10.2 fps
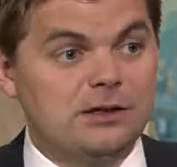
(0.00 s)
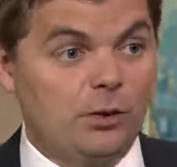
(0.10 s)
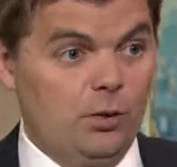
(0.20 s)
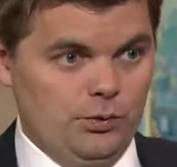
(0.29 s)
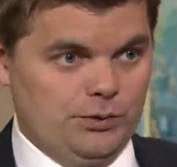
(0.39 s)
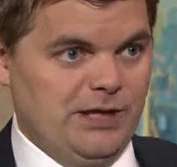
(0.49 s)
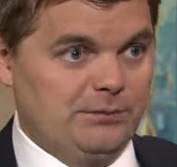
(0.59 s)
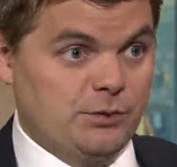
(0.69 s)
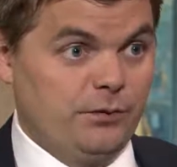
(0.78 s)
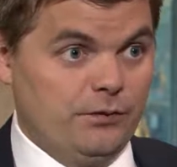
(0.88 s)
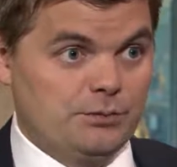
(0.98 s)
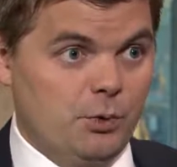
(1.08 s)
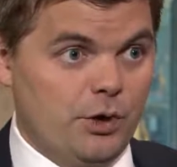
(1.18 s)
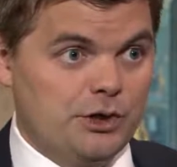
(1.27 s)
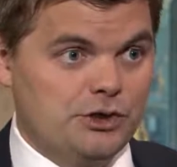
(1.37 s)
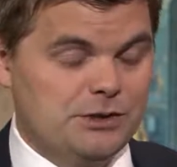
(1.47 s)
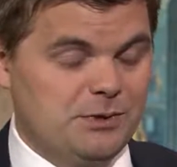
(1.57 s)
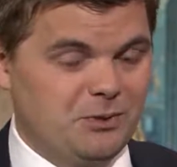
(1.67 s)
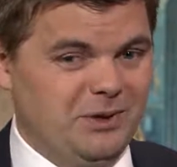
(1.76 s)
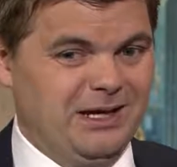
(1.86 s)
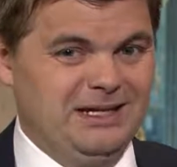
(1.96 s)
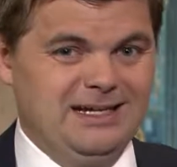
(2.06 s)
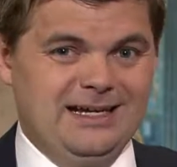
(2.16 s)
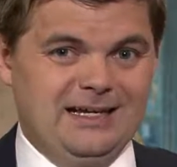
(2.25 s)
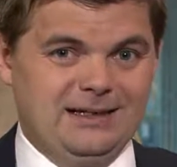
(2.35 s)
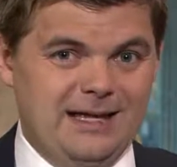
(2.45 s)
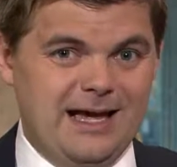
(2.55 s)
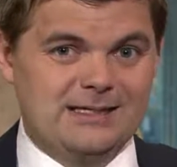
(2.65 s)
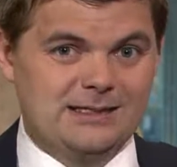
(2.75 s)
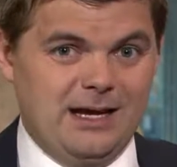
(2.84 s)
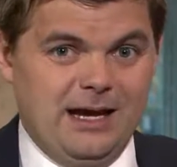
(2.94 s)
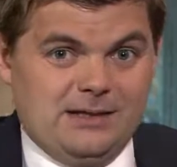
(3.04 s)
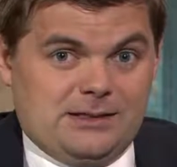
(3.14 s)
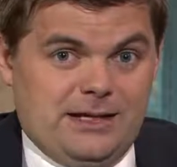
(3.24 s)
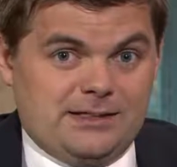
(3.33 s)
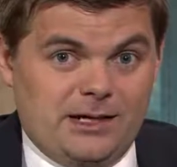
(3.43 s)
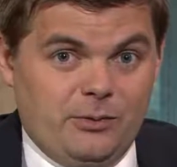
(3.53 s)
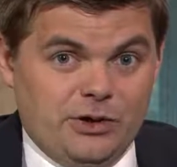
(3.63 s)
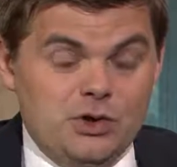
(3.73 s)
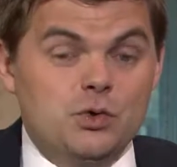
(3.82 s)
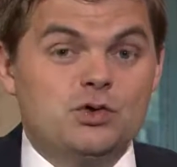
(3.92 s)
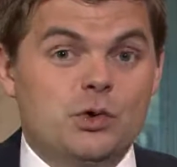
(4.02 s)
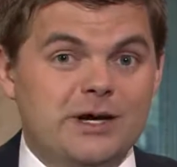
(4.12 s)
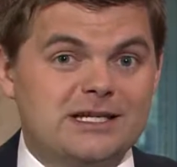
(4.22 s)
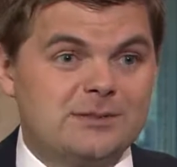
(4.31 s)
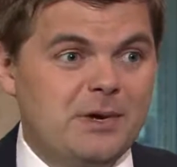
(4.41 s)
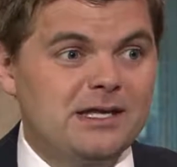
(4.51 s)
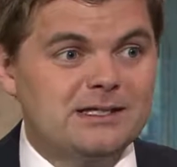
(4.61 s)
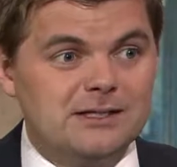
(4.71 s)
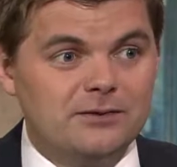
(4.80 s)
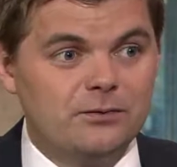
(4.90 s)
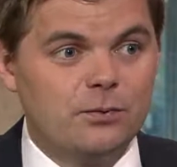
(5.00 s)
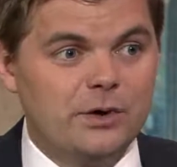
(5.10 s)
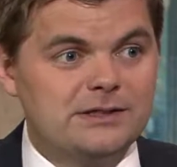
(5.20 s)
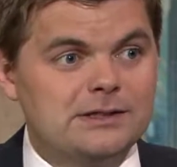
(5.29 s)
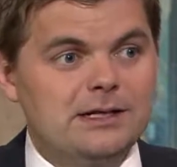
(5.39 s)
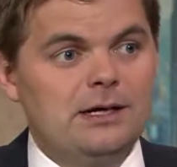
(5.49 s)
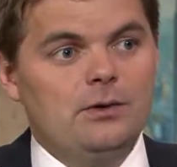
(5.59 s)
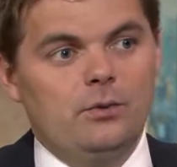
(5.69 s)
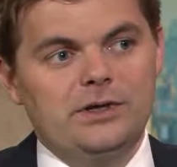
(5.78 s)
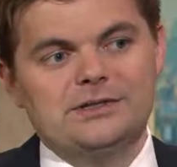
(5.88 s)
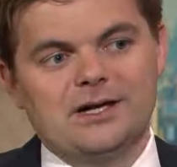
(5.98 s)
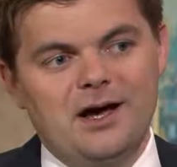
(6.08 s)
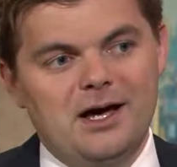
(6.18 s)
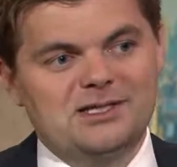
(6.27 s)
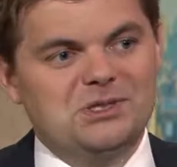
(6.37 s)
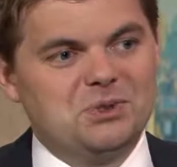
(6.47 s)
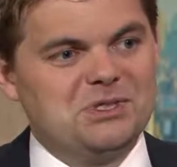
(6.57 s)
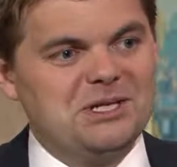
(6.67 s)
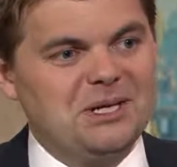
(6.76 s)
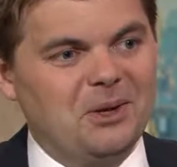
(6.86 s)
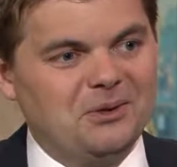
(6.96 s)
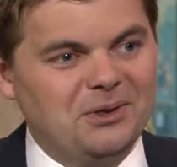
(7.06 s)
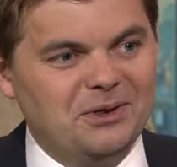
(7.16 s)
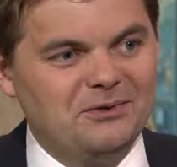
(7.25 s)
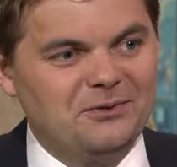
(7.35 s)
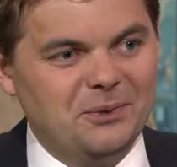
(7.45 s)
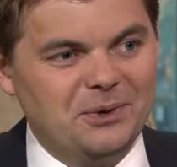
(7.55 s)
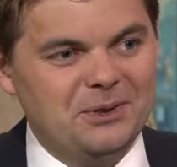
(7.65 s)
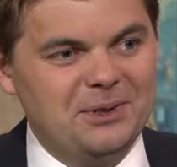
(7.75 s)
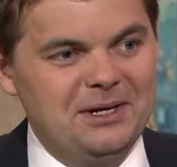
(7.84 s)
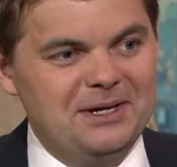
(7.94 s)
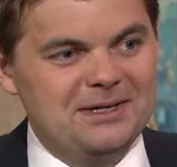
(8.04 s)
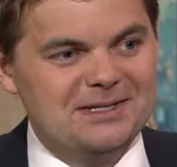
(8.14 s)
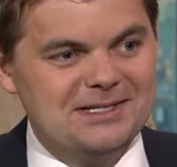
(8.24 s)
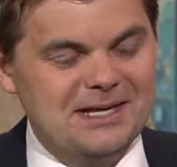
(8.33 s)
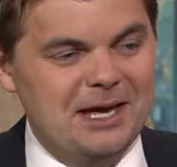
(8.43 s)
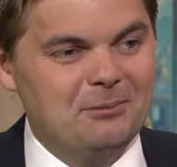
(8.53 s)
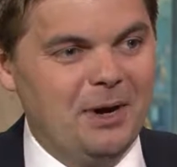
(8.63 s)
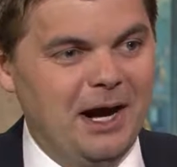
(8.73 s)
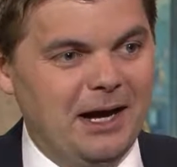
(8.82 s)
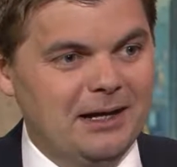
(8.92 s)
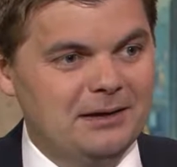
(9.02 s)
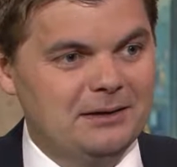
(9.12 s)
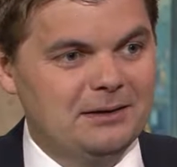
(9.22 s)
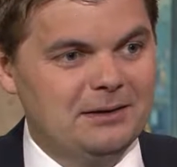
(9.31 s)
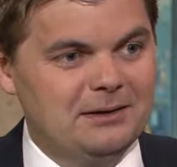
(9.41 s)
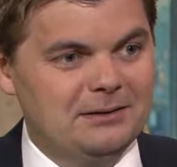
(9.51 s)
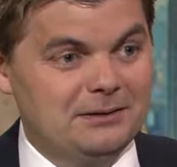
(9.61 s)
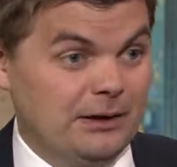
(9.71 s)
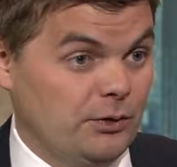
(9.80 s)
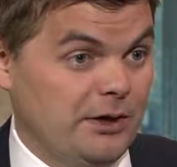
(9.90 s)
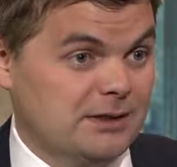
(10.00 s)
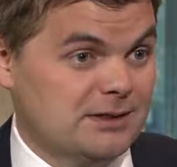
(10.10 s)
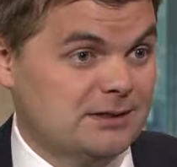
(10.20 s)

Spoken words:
the older types of reverse mortgages, people are like, it's the last thing I want to do. They're expensive. What's the cost that you're seeing out there for standby line of credits?